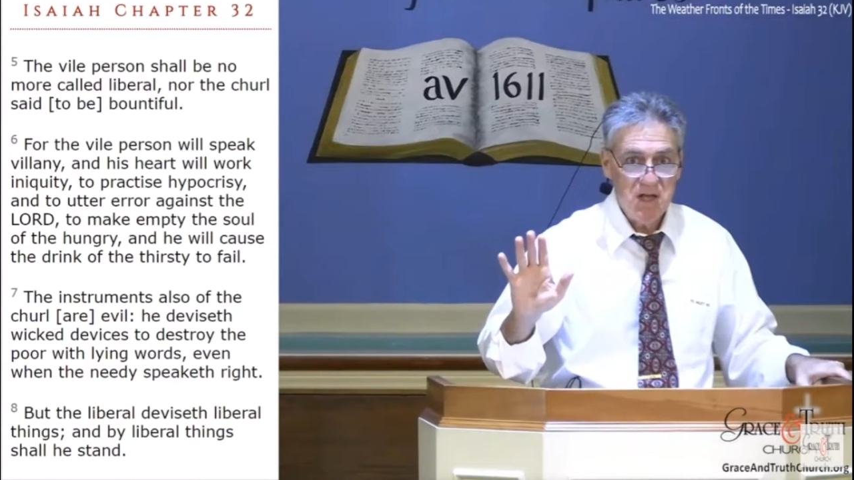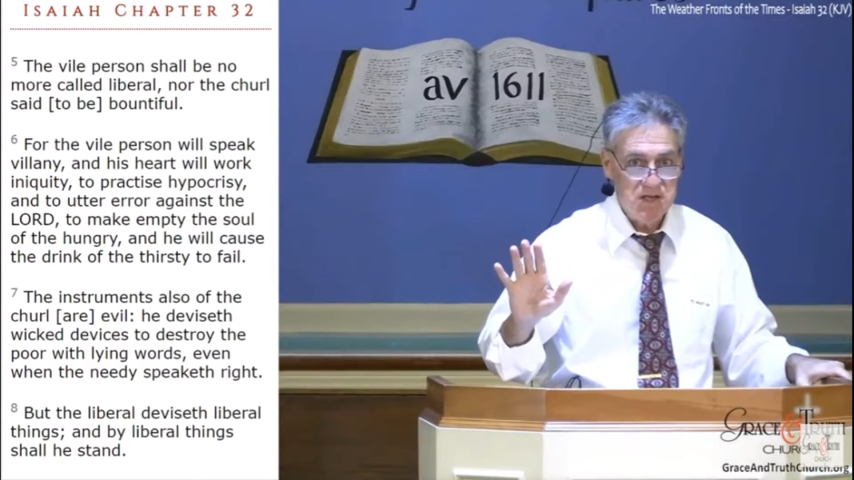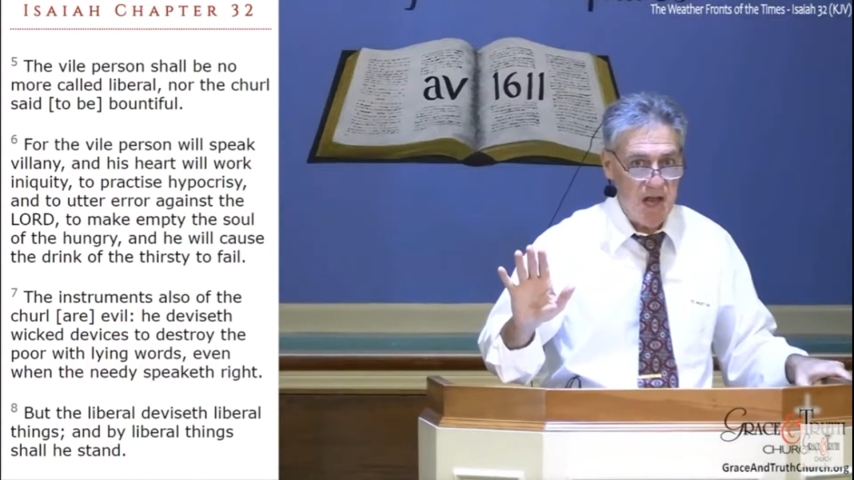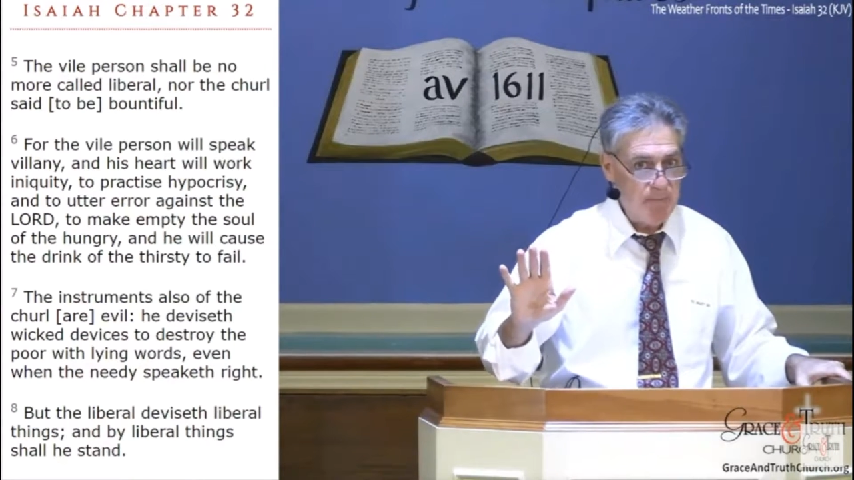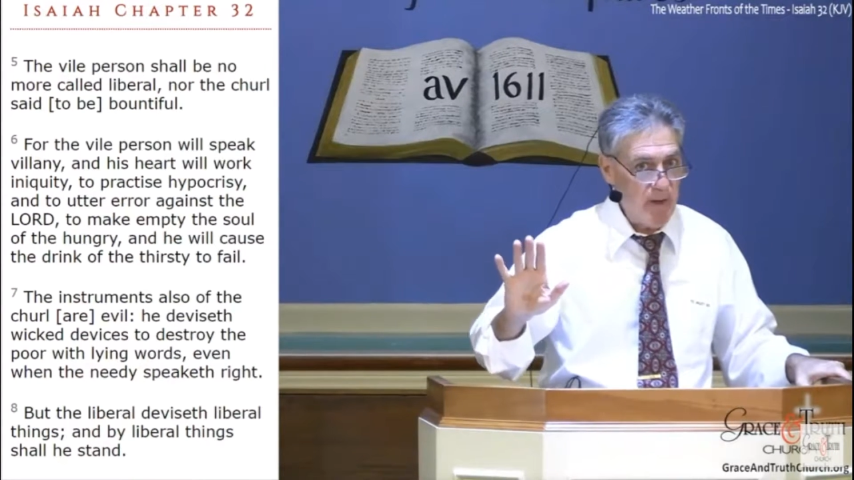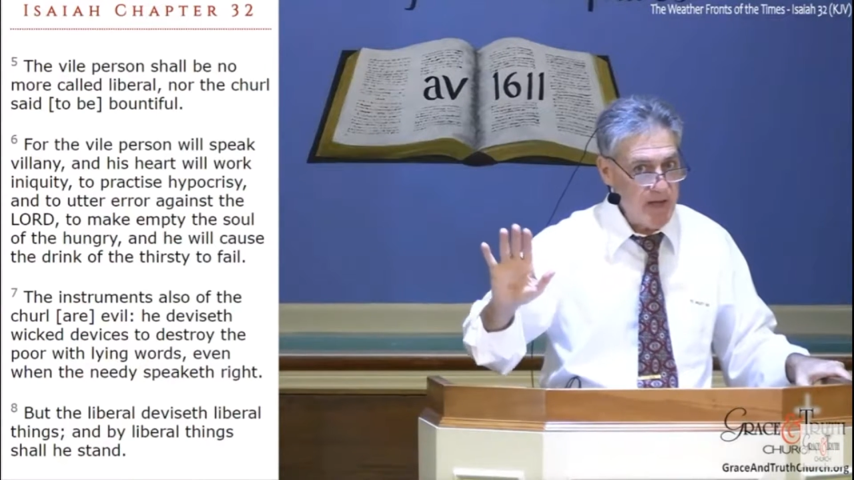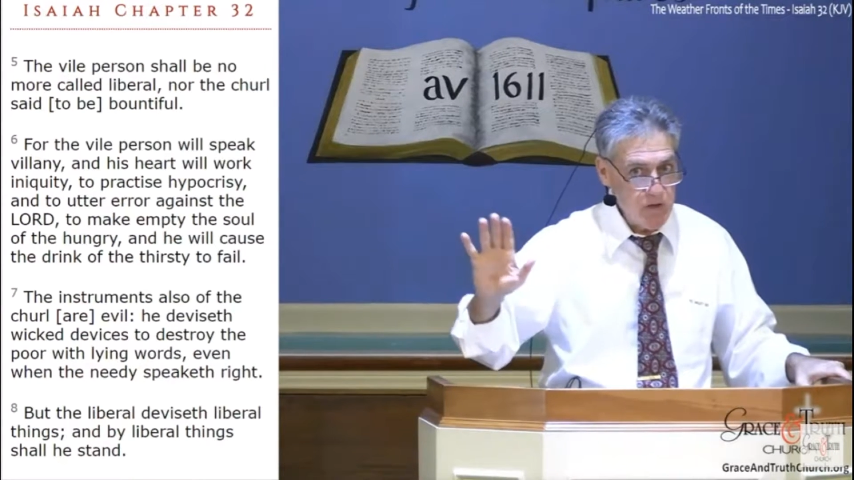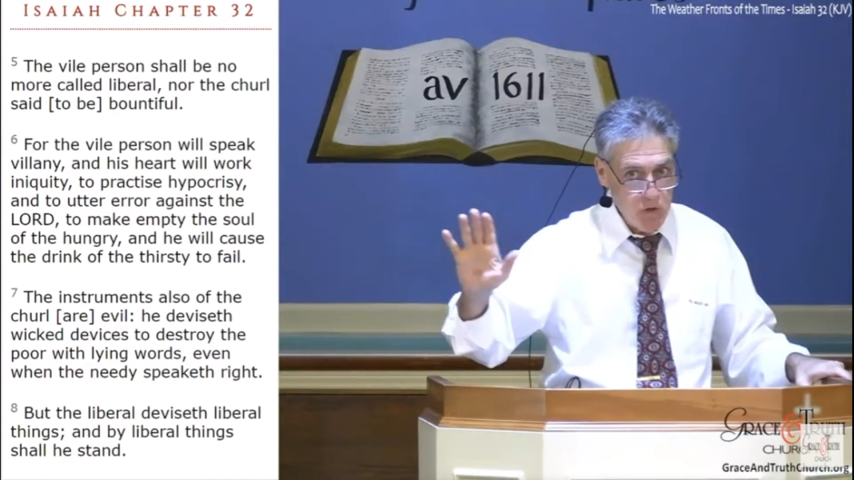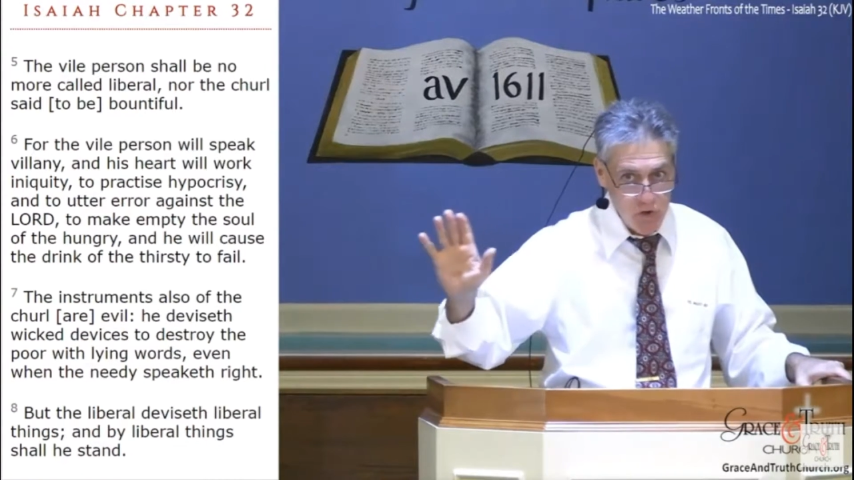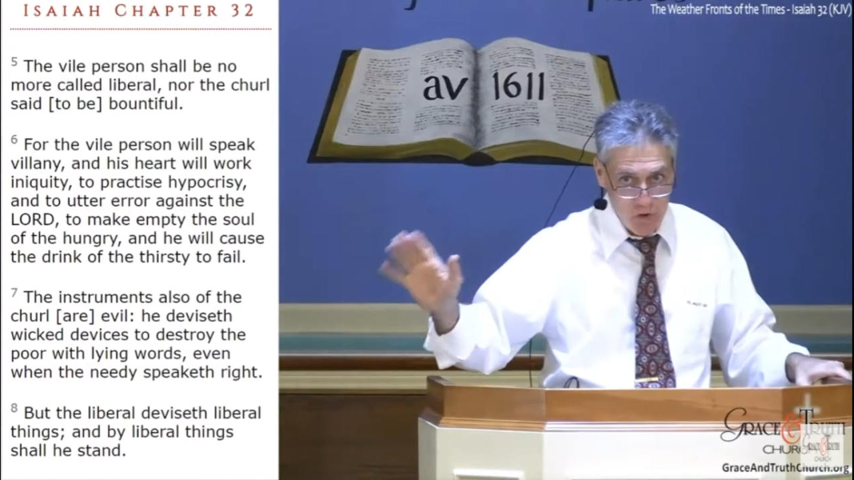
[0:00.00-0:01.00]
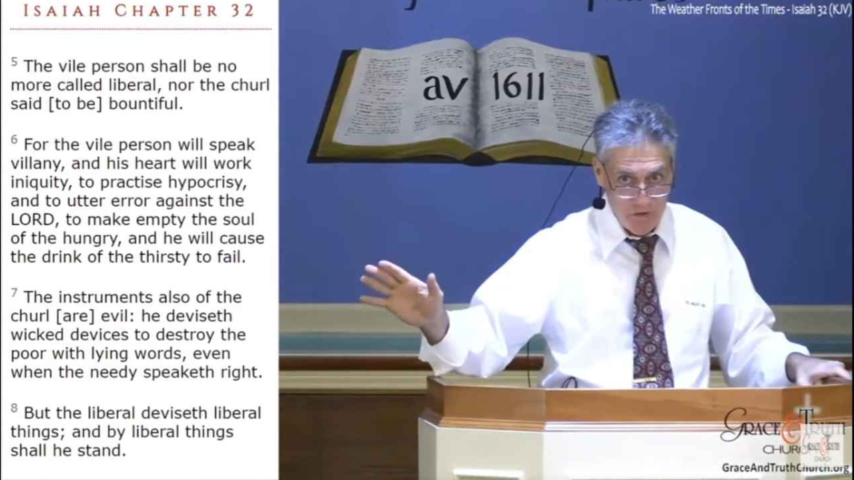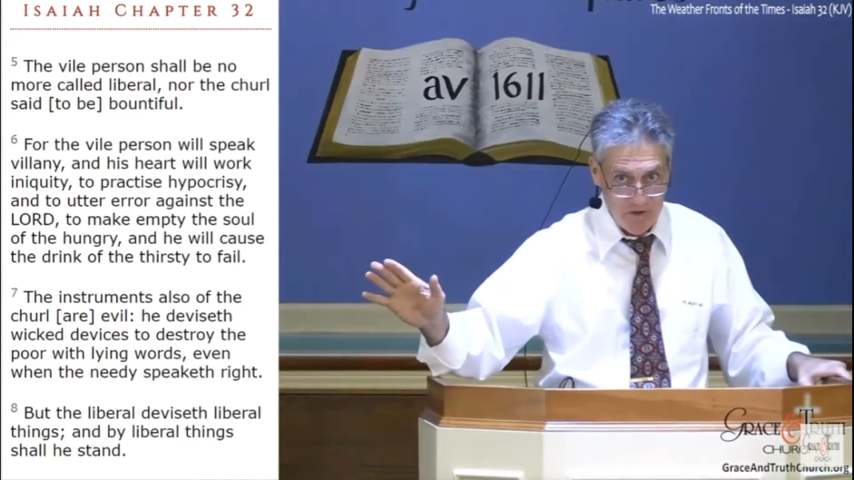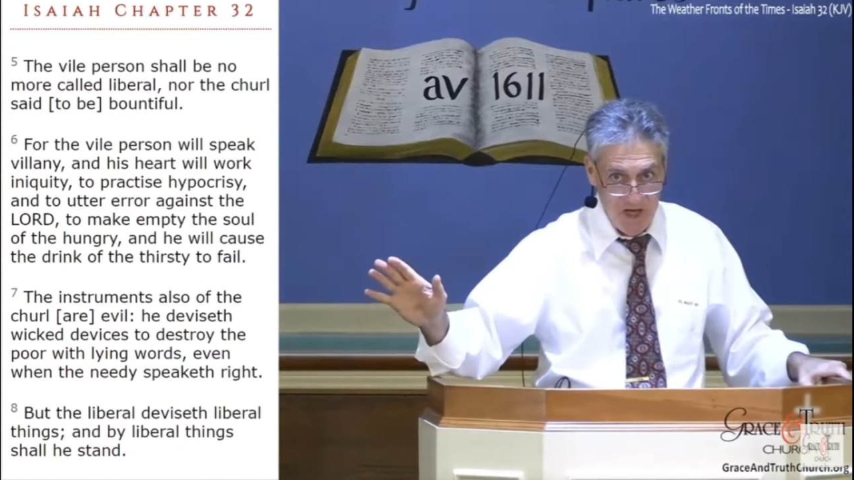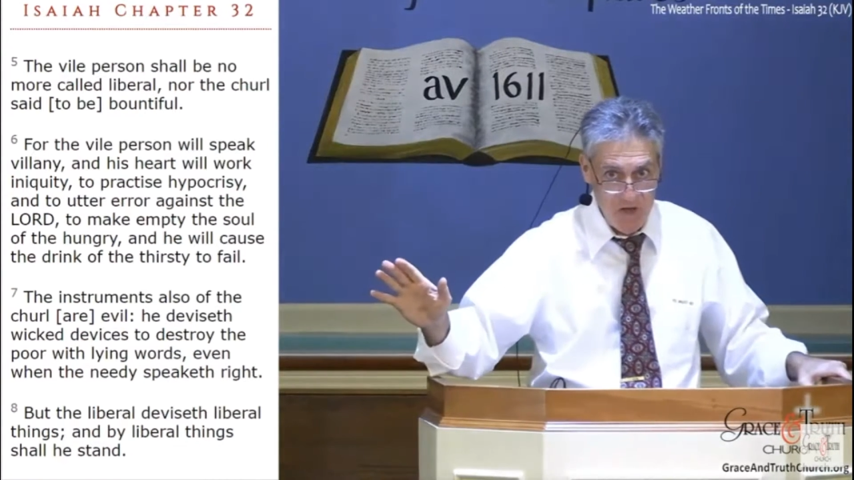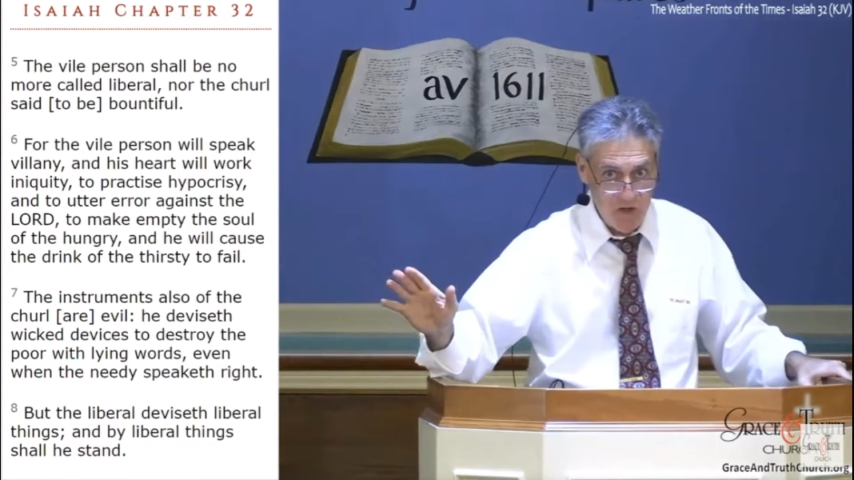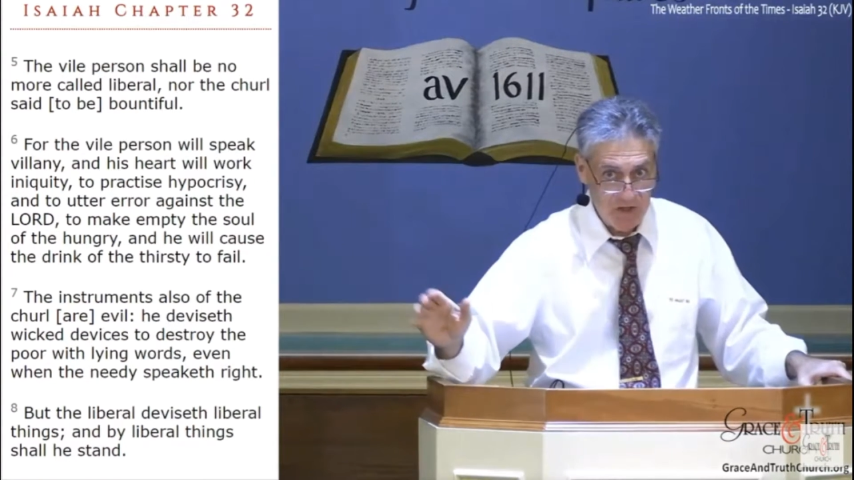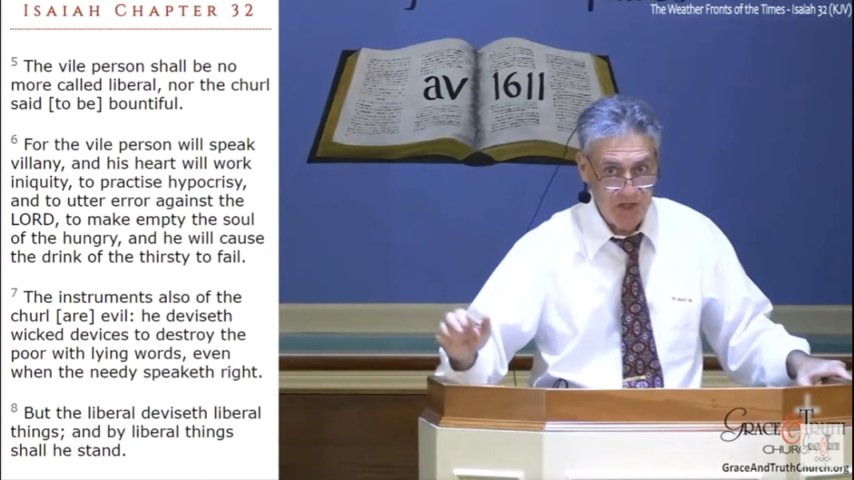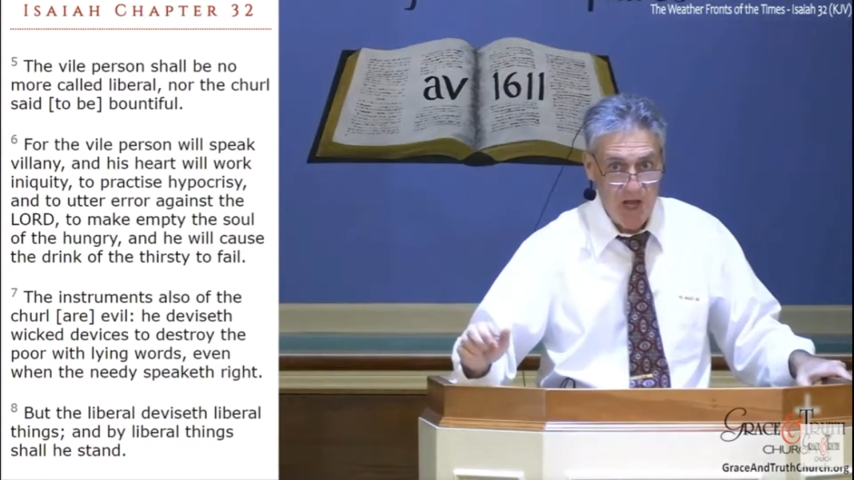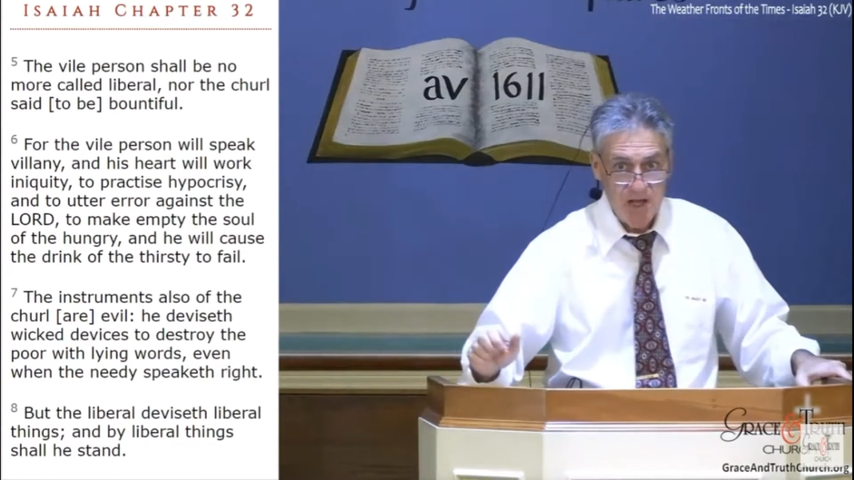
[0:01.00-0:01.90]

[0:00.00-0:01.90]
not by insurance agents,